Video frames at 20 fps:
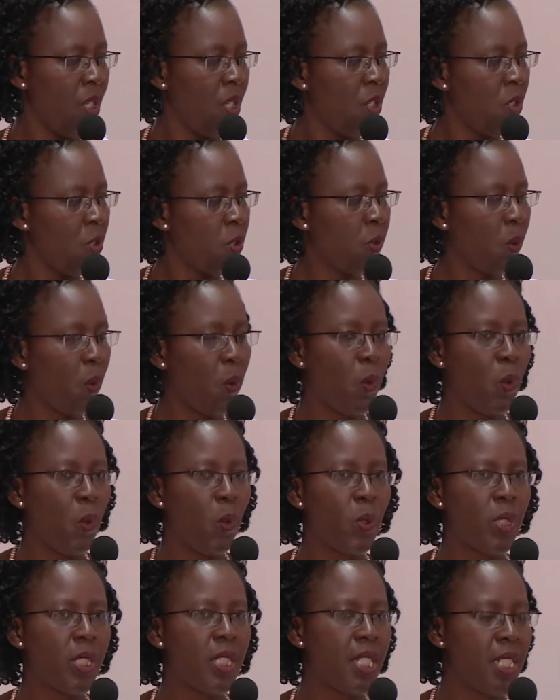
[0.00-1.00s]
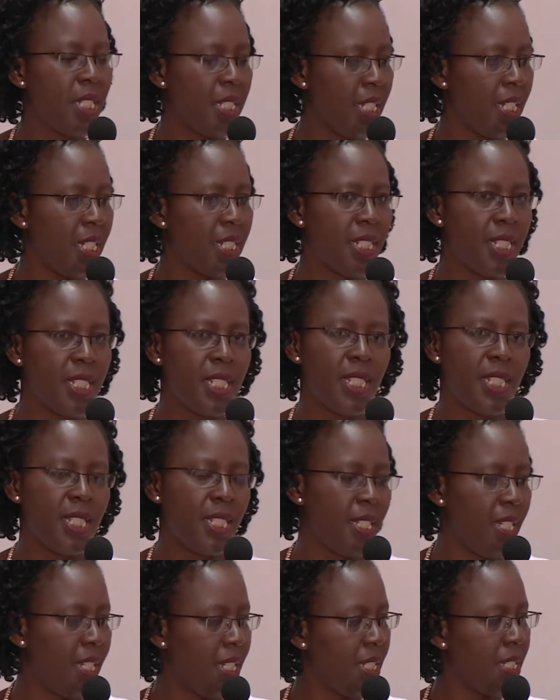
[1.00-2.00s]
So this
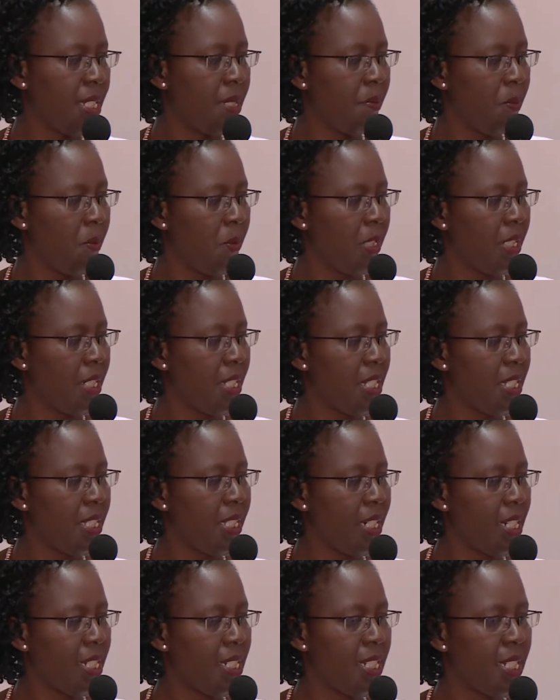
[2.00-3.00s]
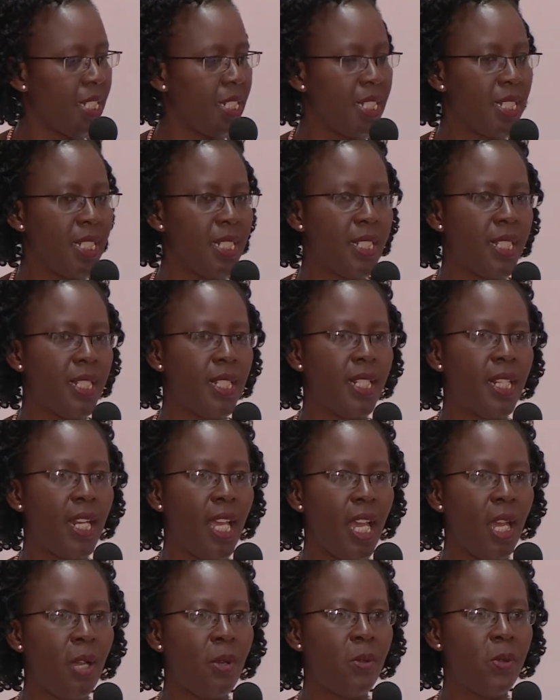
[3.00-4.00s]
HTS modeling strategy
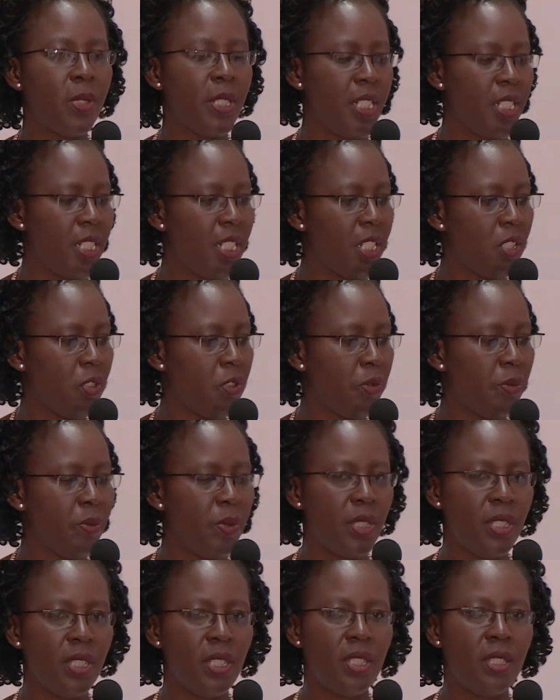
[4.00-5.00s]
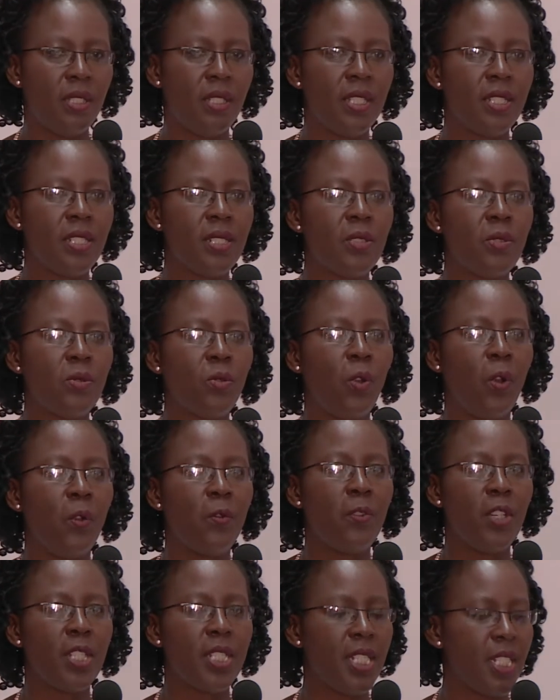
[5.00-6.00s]
now needed to be
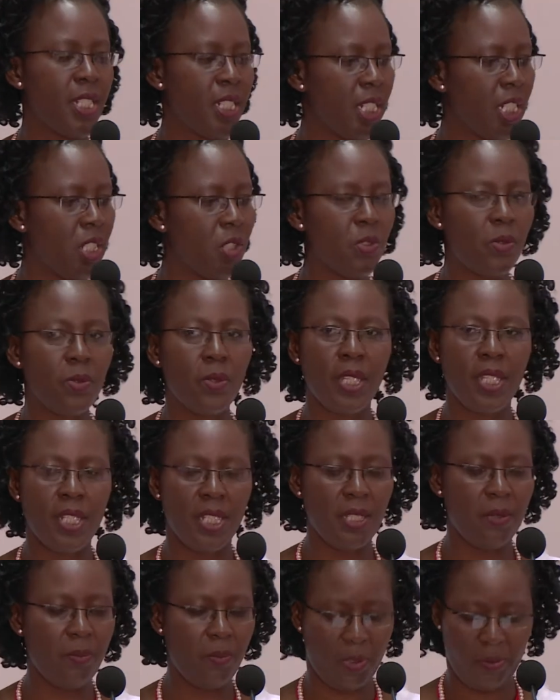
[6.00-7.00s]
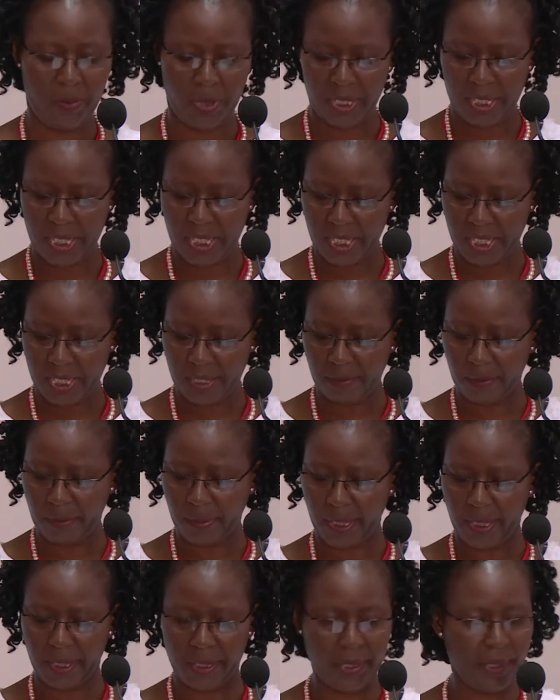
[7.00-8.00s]
converted into an implementation
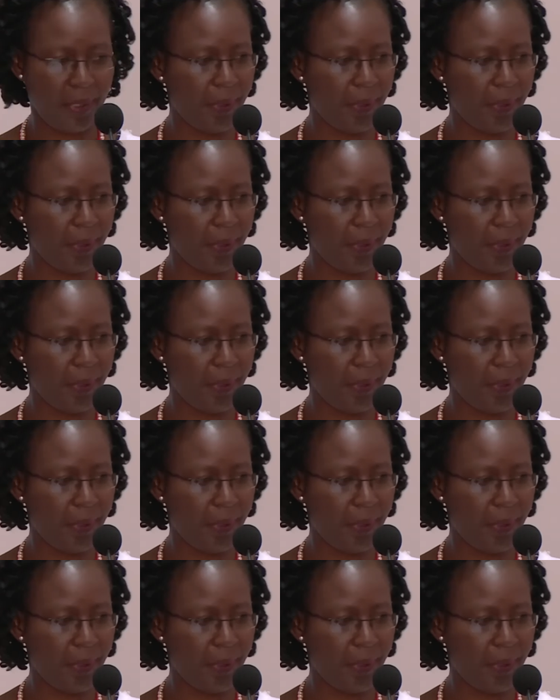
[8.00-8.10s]
plan.